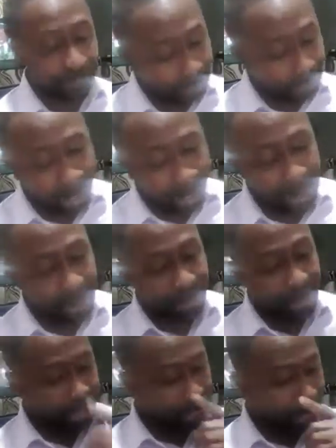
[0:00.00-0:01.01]

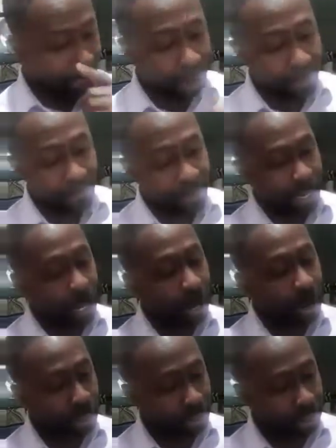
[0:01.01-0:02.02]
Anyway, that's up for the
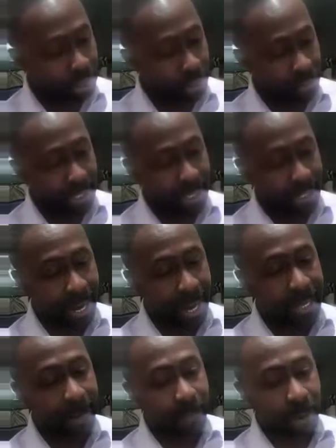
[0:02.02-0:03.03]
courts to
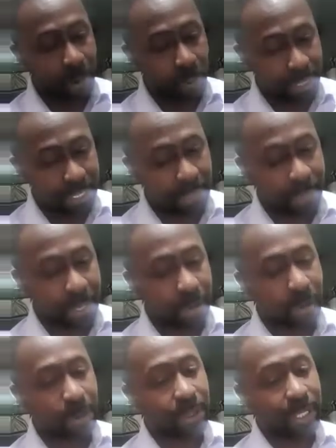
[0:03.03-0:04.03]
decide. But waiting, we
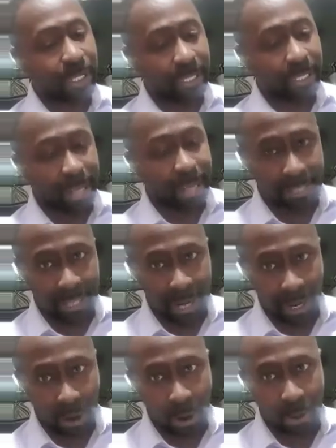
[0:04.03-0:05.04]
know that a
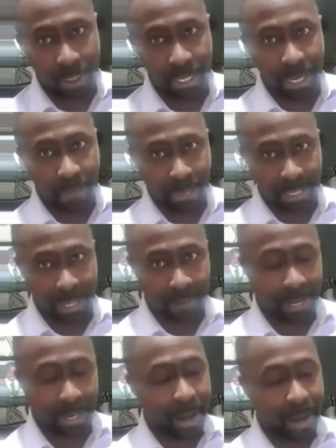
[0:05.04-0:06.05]
court in West
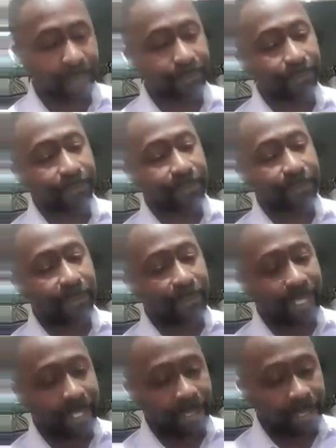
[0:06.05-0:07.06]
Africa
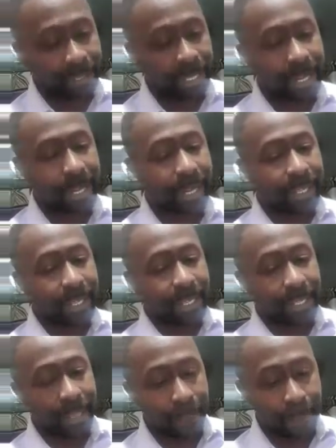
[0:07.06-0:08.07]
say
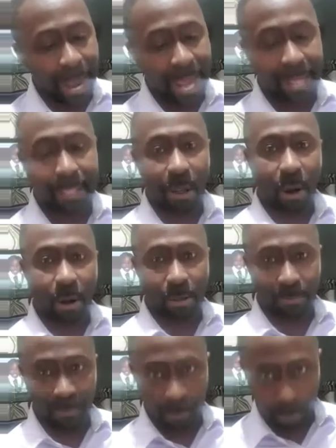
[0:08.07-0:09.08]
the ban on
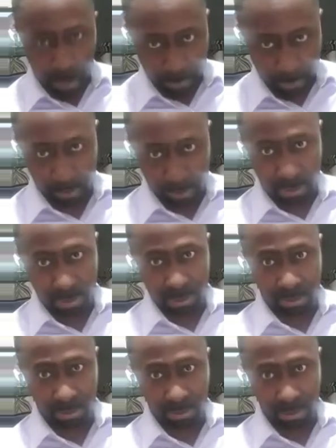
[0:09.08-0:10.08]
pupils,
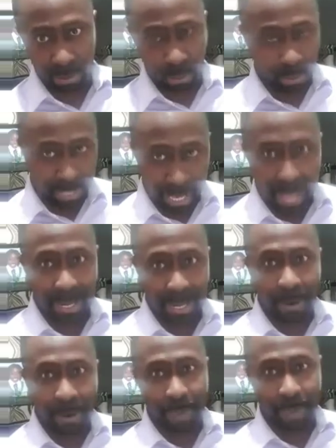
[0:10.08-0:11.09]
schoolgirl them
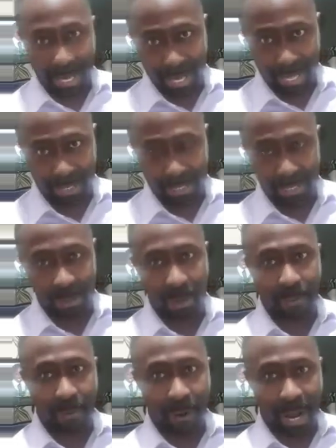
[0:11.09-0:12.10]
we pregnant, not
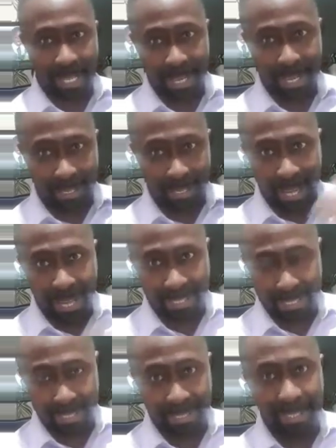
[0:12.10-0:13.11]
for attend classes